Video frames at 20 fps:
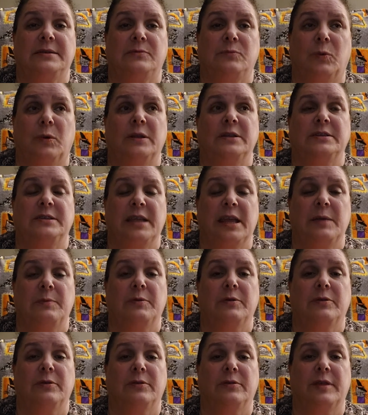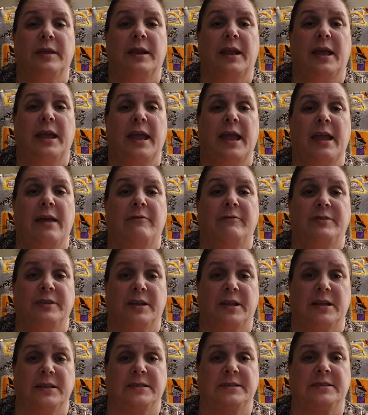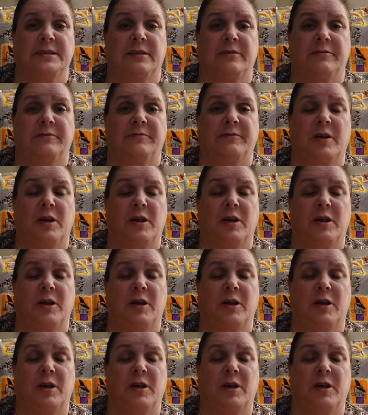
one table that I have to cut stuff